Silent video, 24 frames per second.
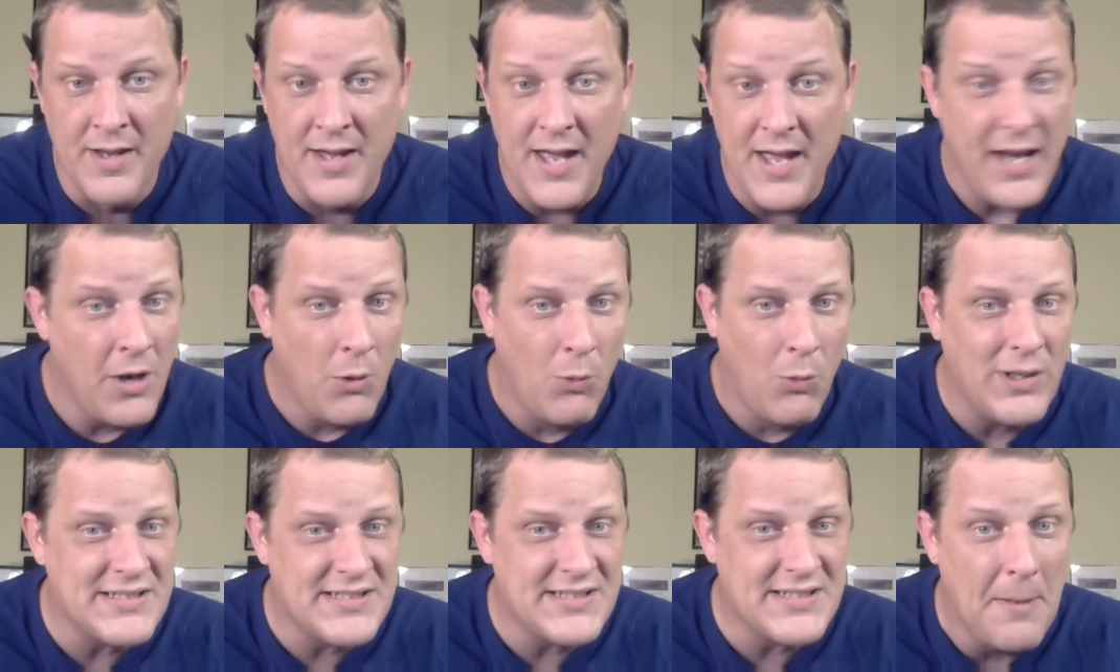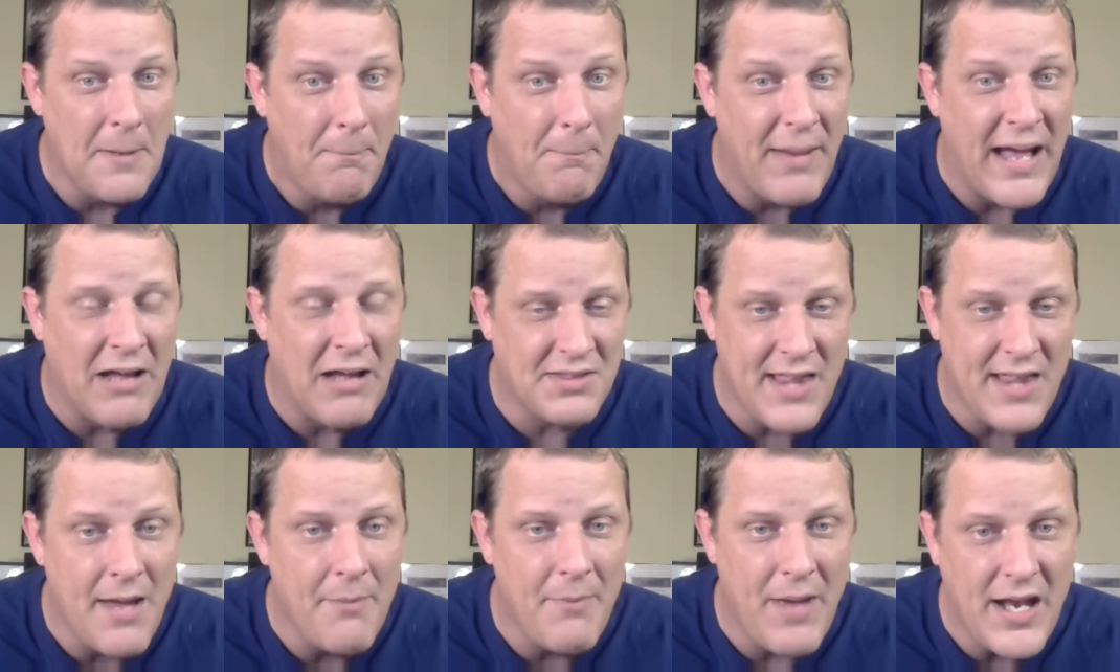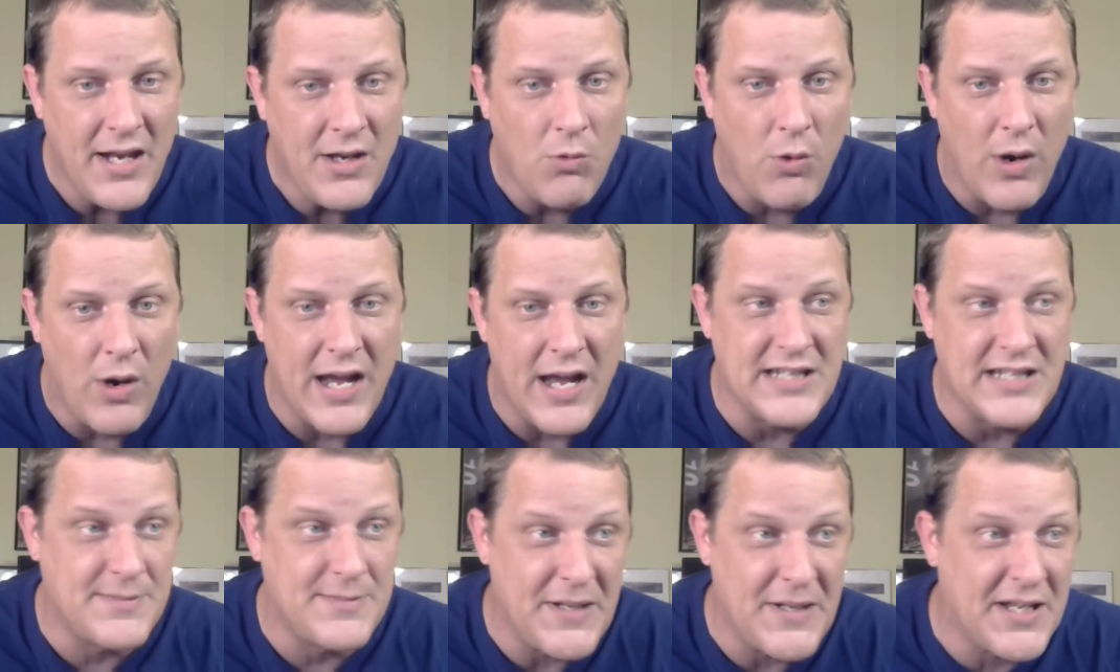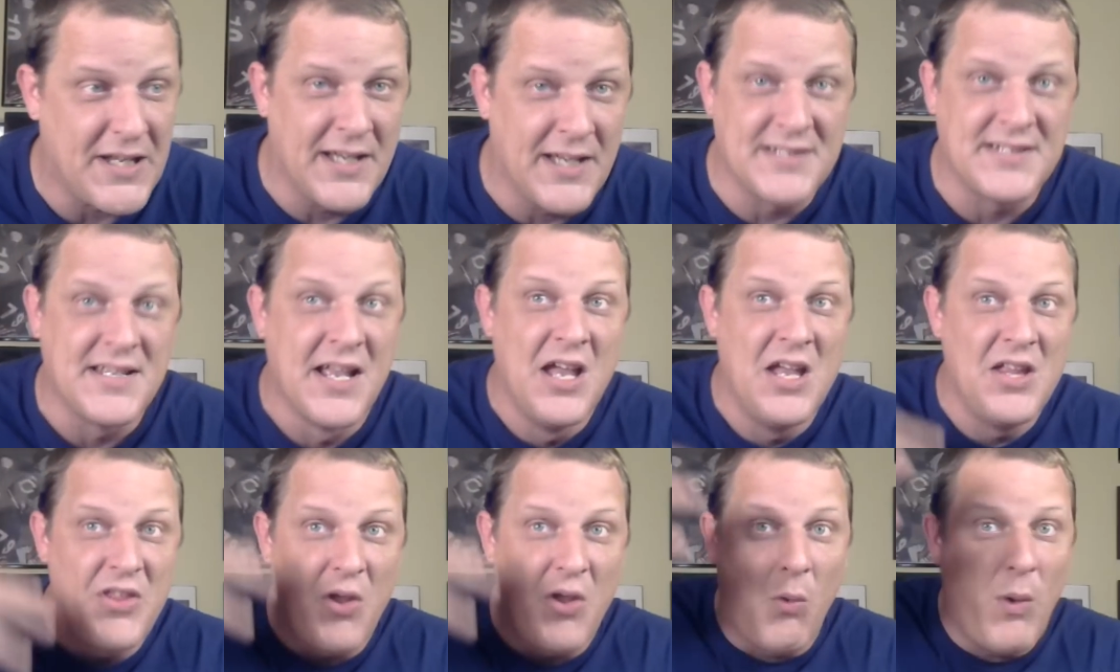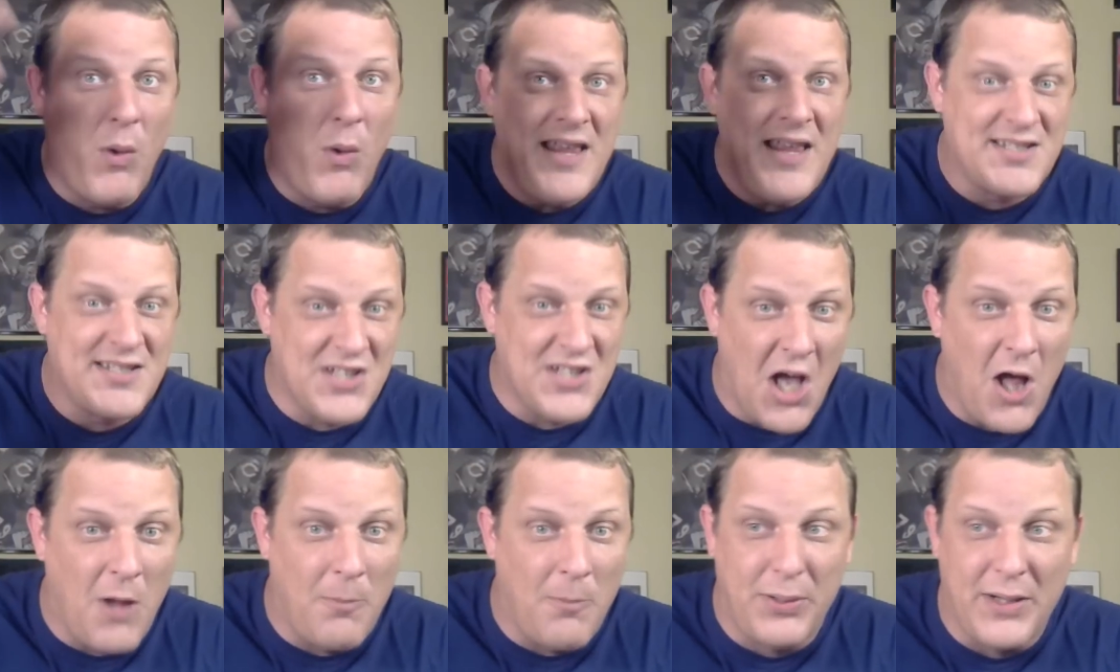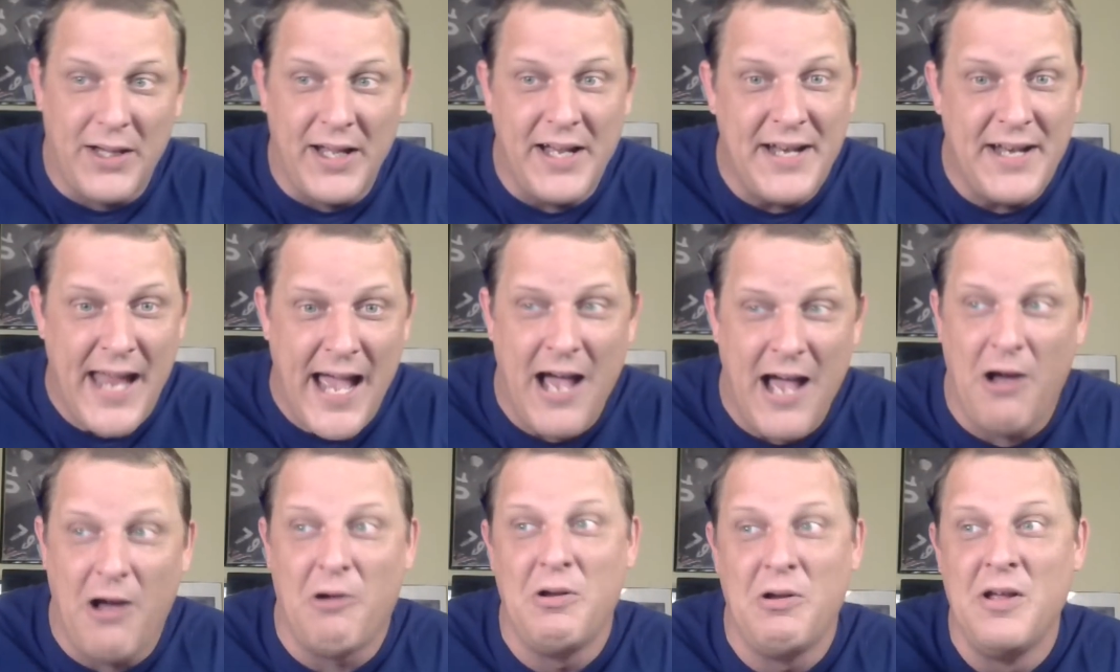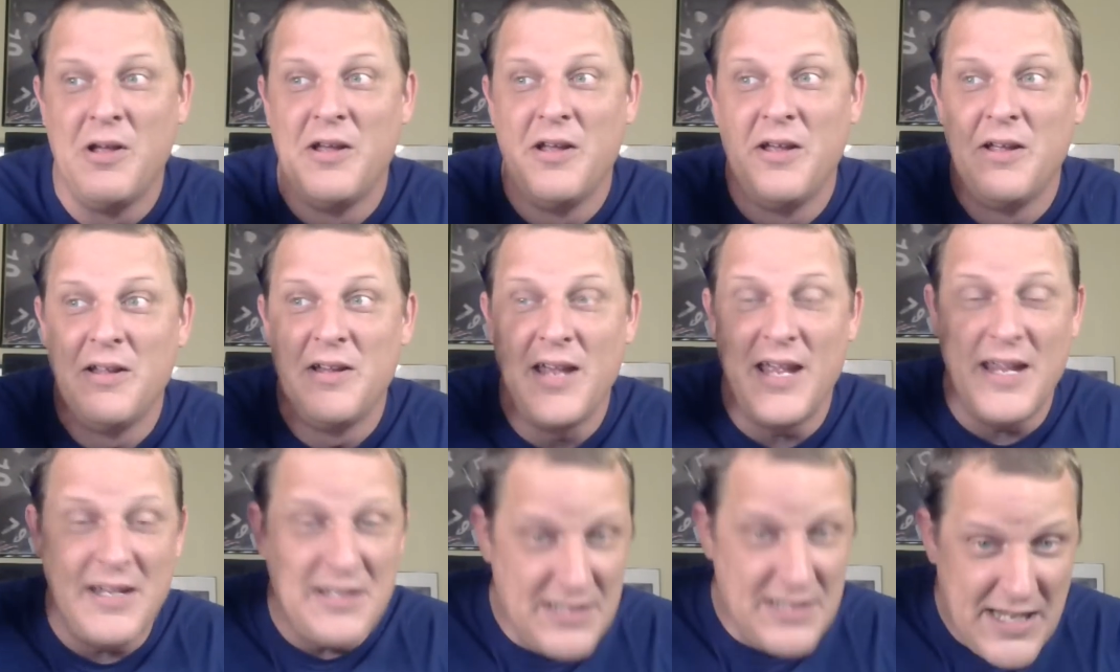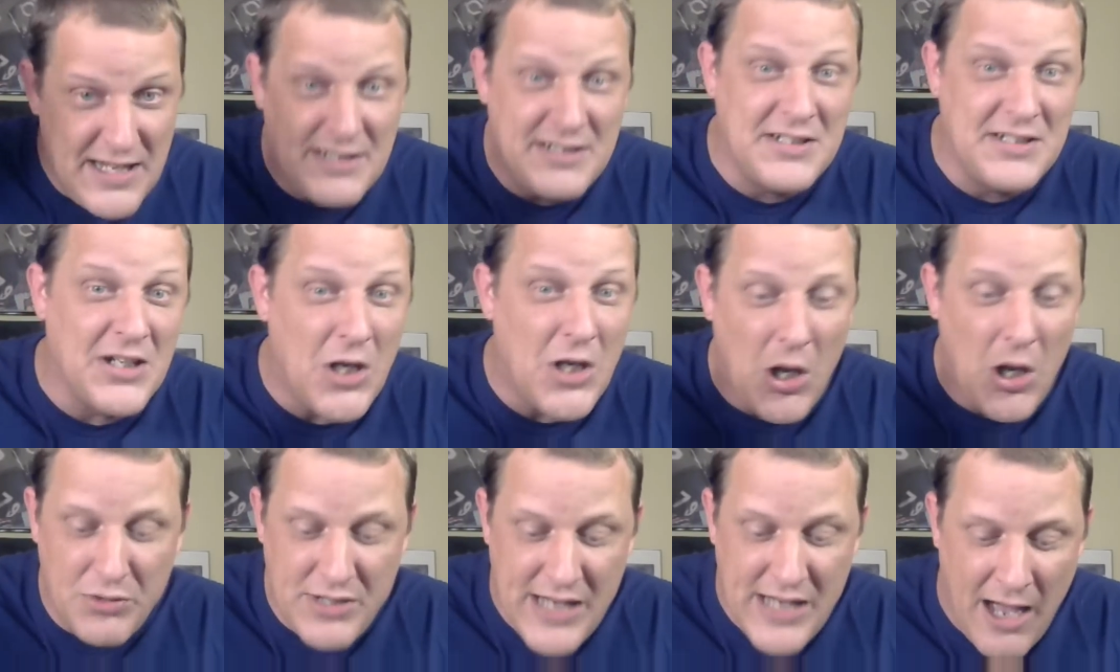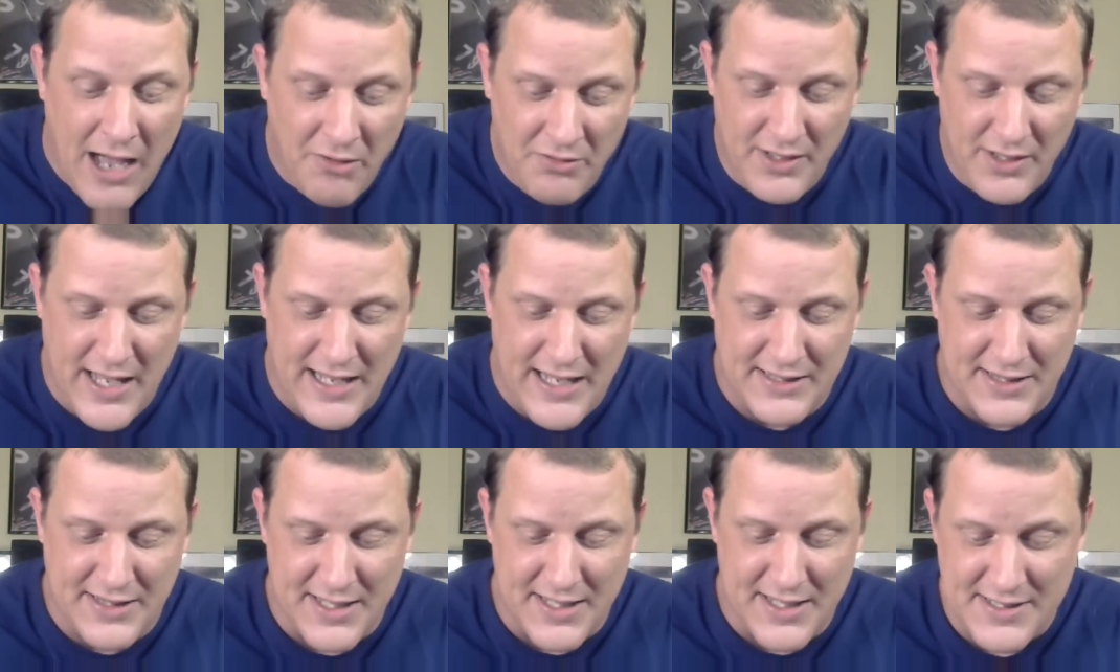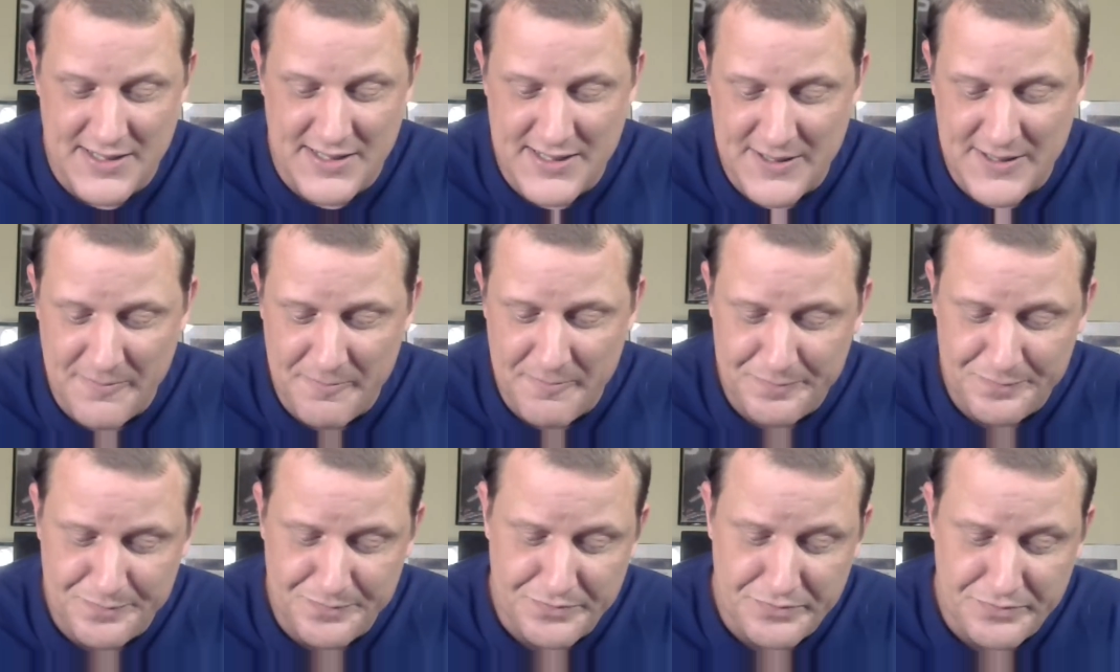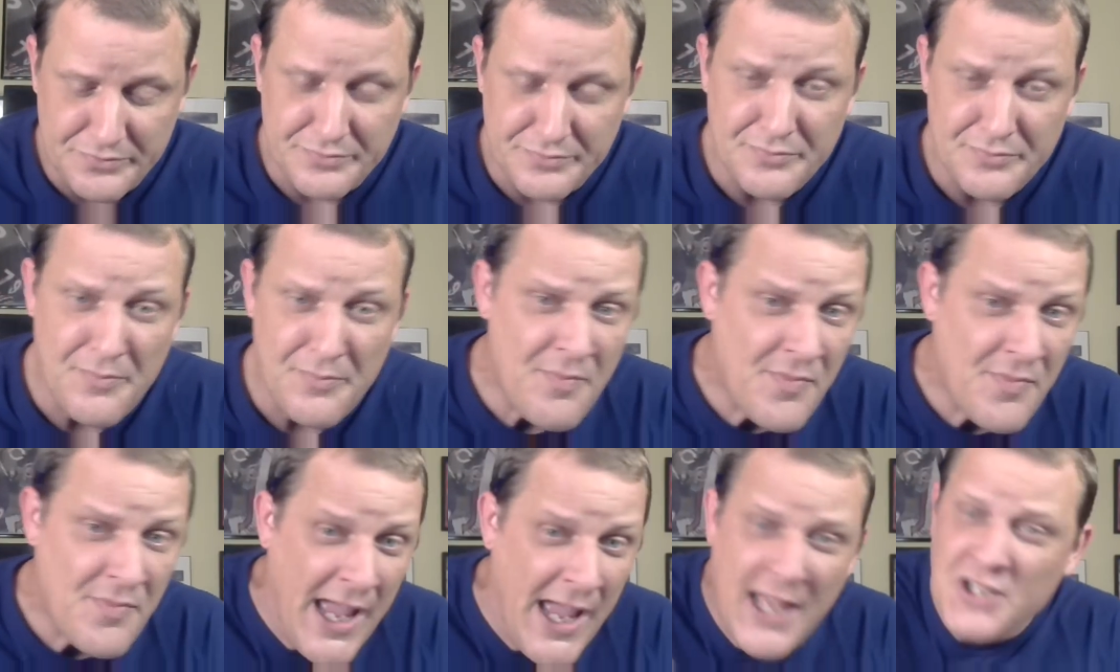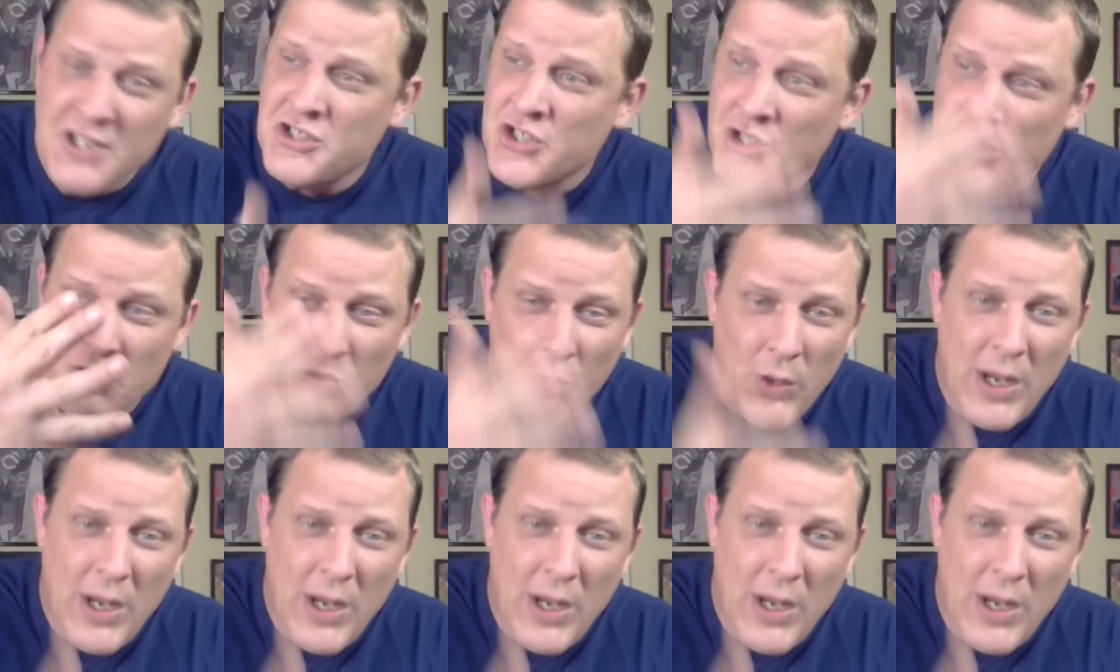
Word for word: And it wasn't about them, anyways, because the way this all played out, it needed to go down like this. Edge and